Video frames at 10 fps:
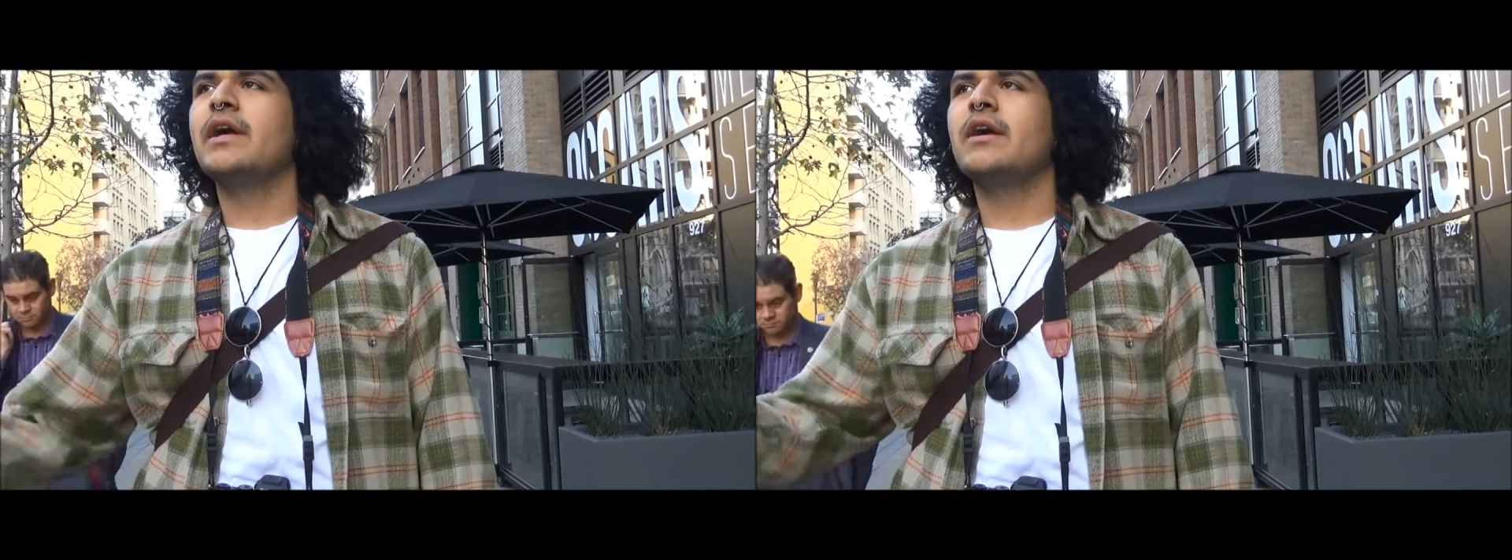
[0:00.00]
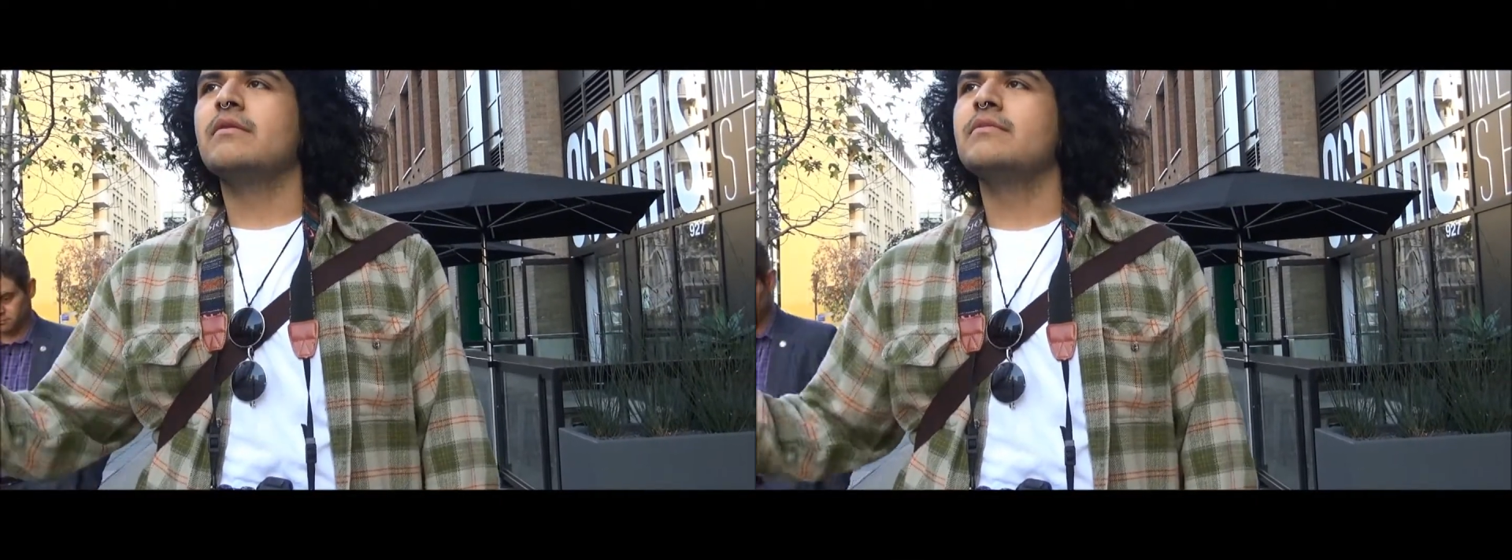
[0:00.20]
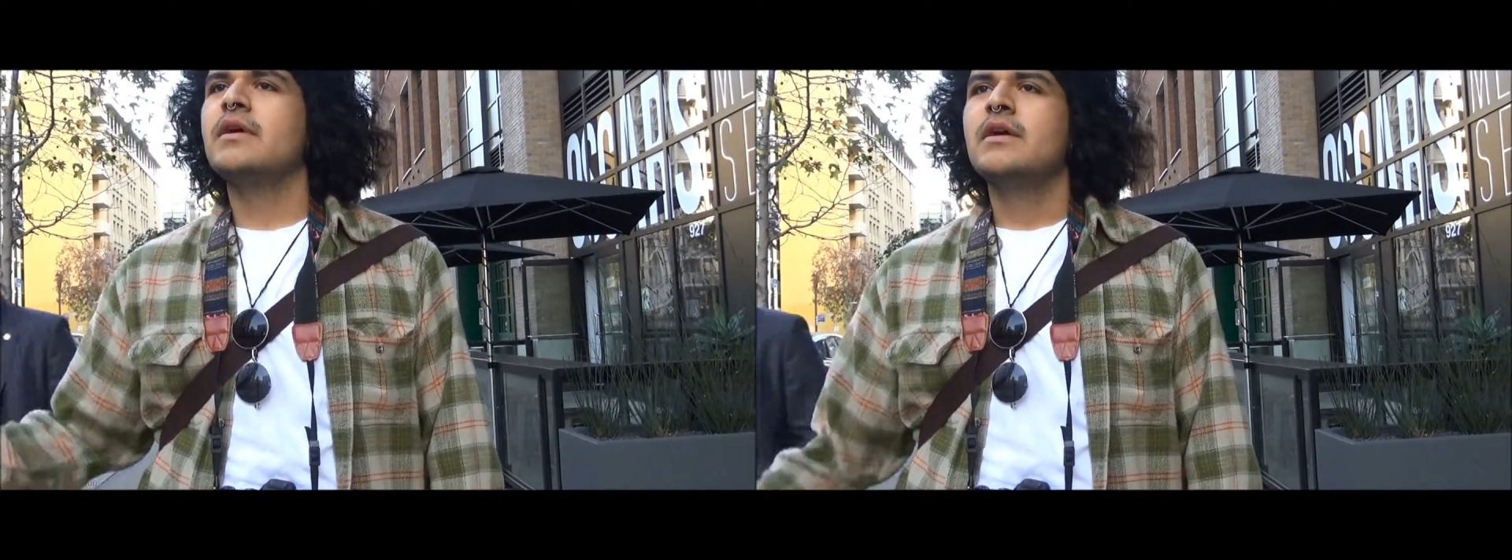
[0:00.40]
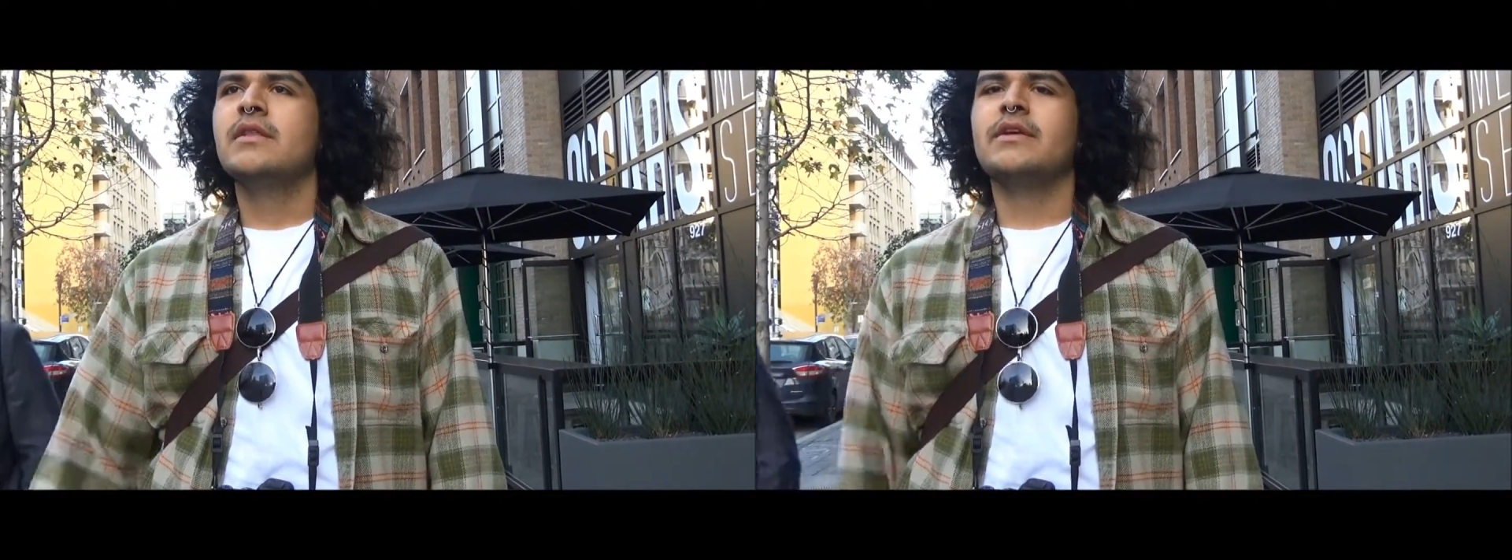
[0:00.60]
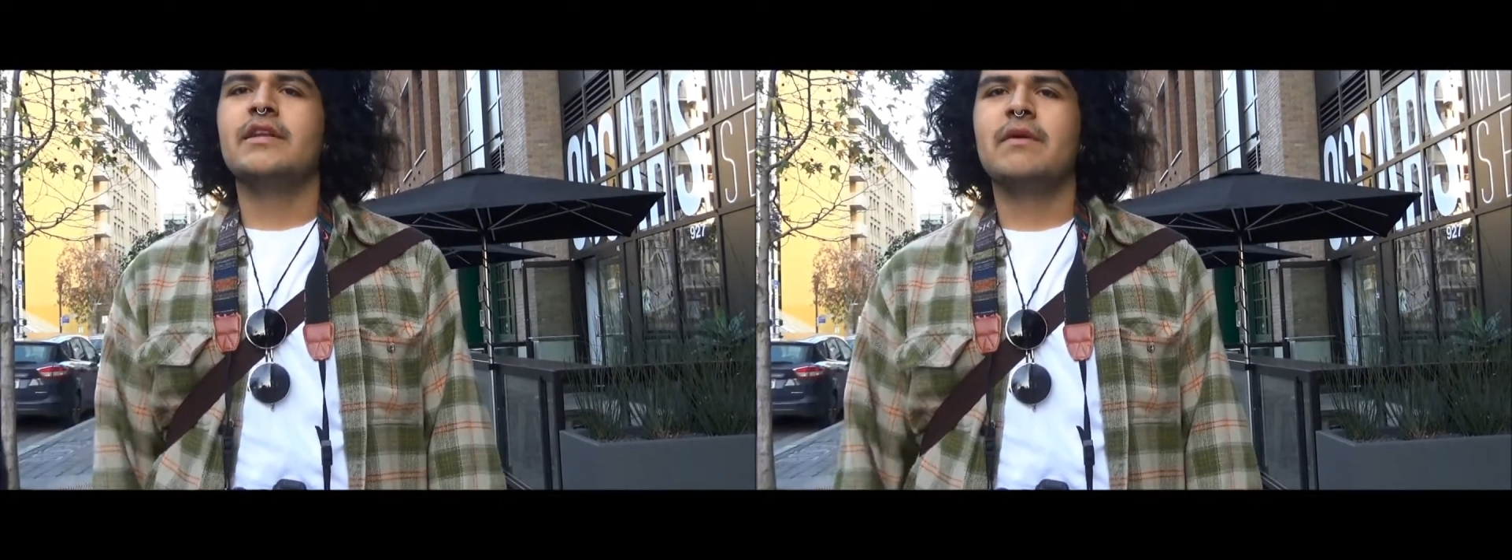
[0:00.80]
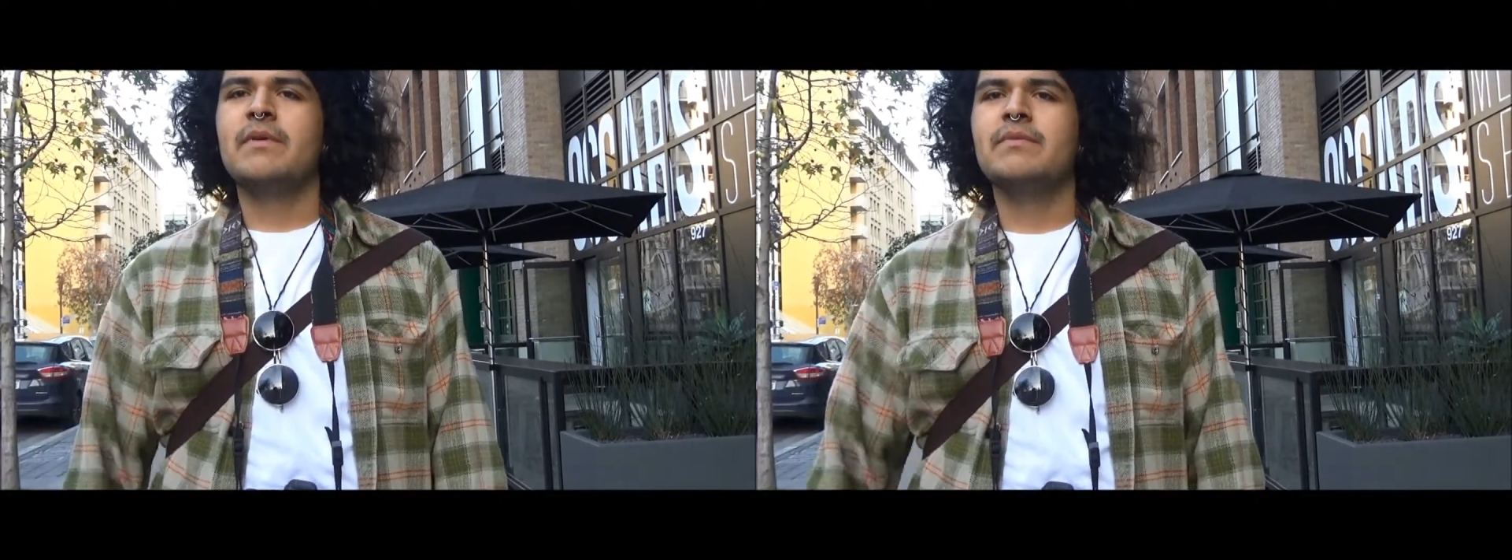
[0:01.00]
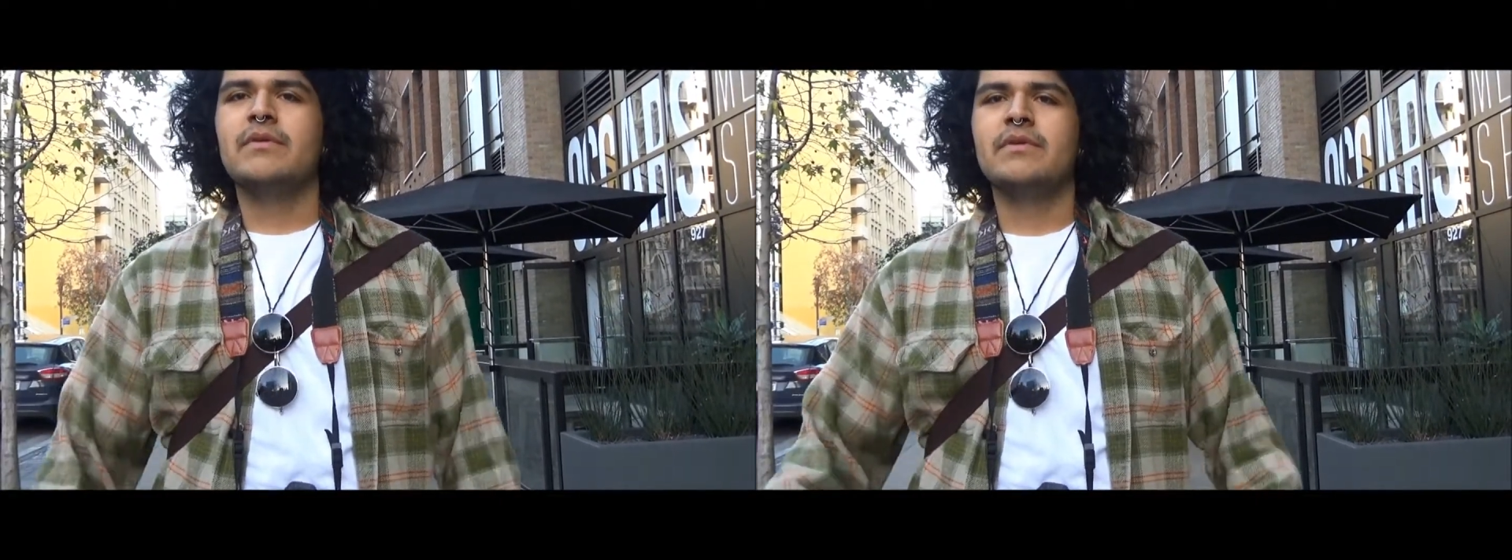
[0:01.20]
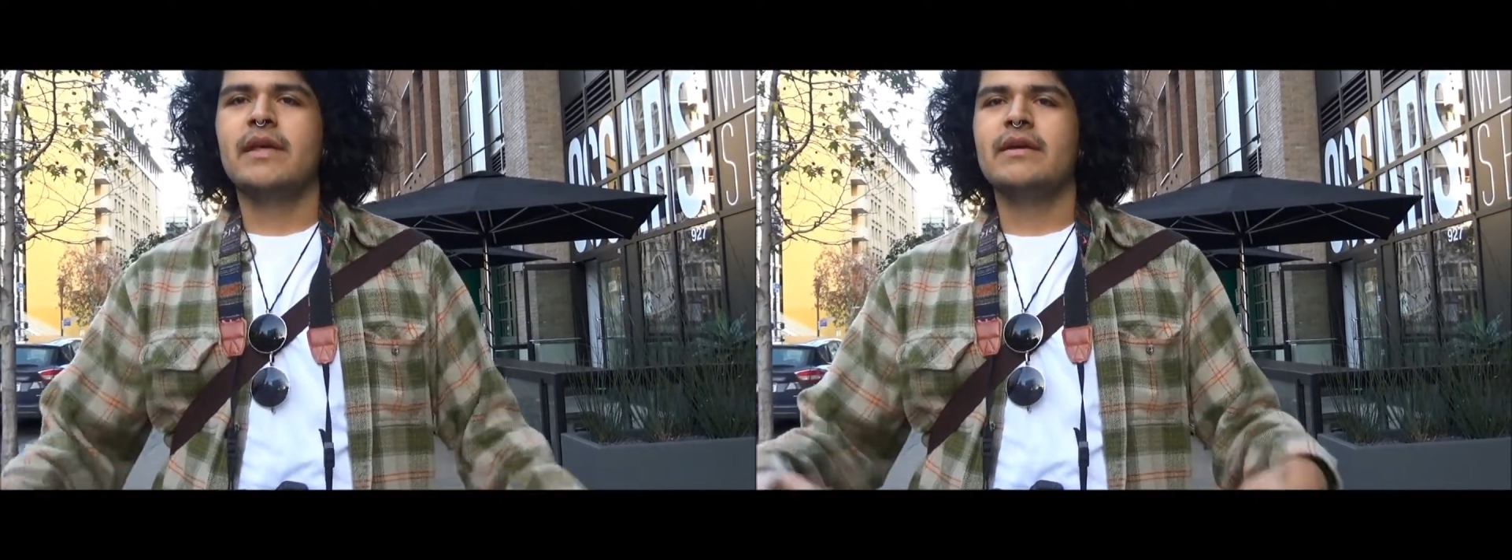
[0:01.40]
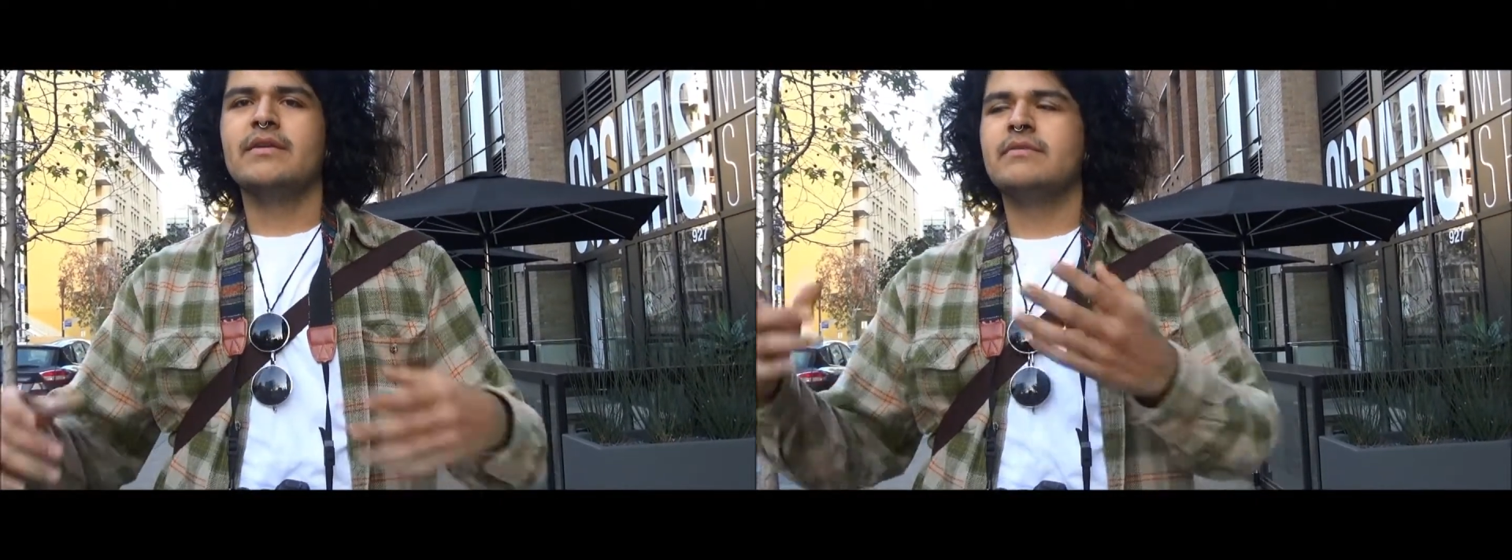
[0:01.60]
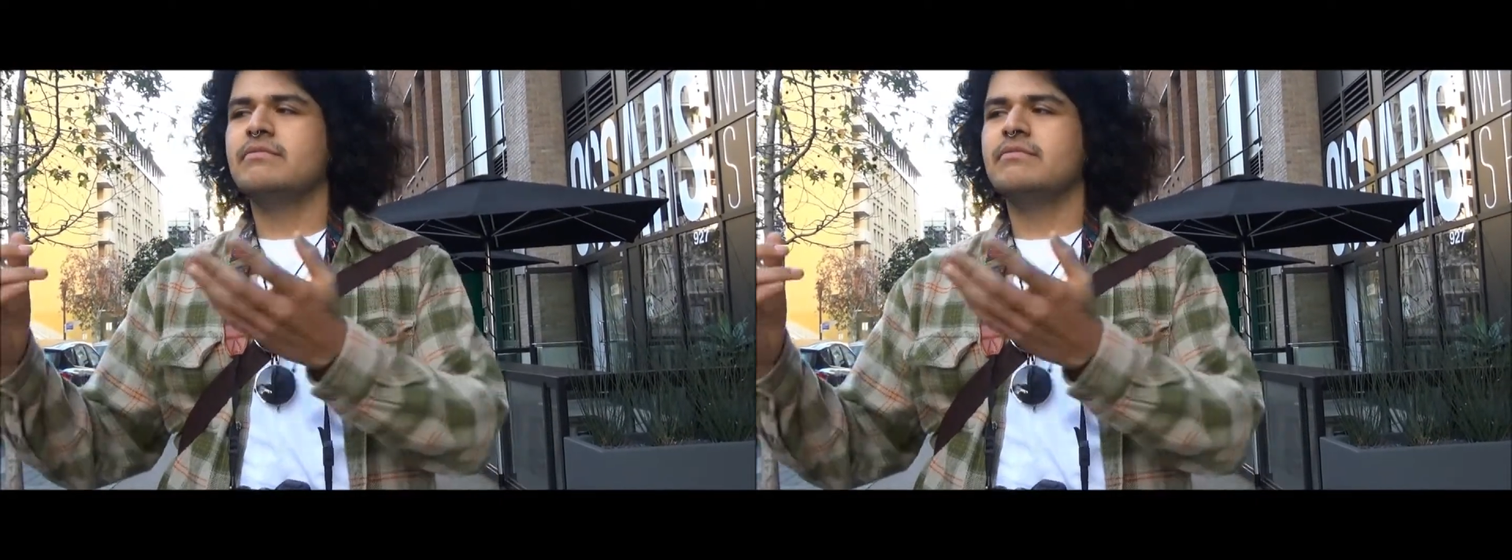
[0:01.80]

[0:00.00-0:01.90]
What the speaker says: out, looking at people like.